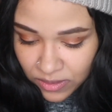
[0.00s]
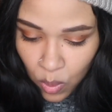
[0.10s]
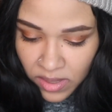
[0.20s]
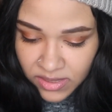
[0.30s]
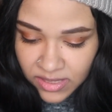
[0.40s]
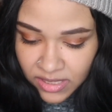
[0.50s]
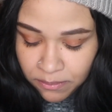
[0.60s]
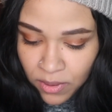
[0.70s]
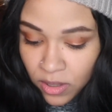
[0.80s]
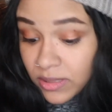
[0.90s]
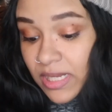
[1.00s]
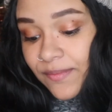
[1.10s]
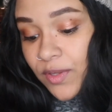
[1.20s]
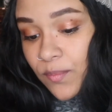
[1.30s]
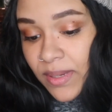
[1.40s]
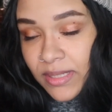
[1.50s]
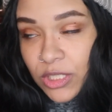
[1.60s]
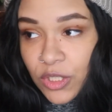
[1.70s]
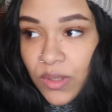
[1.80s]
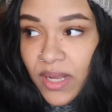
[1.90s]
What theme parks have you been
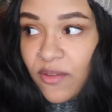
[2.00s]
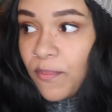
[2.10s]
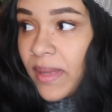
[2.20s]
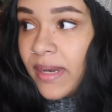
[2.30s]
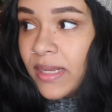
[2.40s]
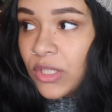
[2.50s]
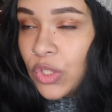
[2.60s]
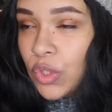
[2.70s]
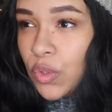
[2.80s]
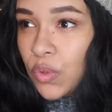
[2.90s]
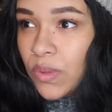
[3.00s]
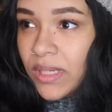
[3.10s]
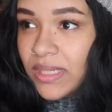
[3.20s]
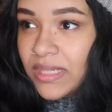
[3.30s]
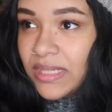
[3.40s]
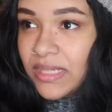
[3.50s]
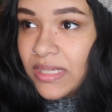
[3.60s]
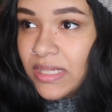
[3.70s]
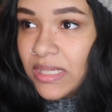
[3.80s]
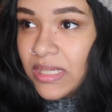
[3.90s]
to? I have been to
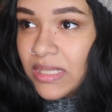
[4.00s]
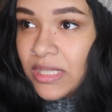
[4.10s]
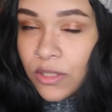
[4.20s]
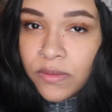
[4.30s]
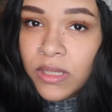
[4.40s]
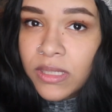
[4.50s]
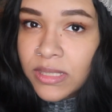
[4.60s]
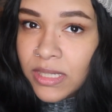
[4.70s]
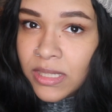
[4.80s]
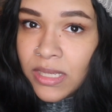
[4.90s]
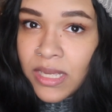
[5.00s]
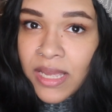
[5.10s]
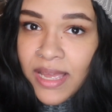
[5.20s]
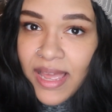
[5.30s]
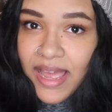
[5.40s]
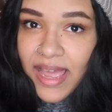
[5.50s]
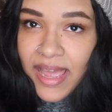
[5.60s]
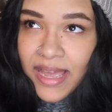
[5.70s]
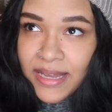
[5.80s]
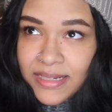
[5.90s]
Silver Dollar City
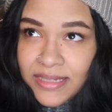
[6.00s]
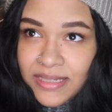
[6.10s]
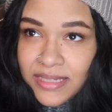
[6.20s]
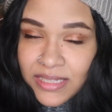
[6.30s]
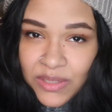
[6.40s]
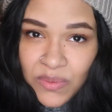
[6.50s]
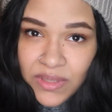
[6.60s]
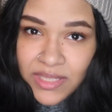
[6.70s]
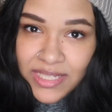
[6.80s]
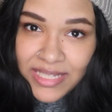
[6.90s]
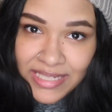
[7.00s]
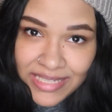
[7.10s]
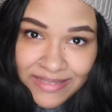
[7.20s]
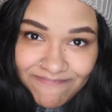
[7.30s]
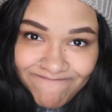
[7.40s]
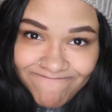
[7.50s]
and Disney World, and that's it.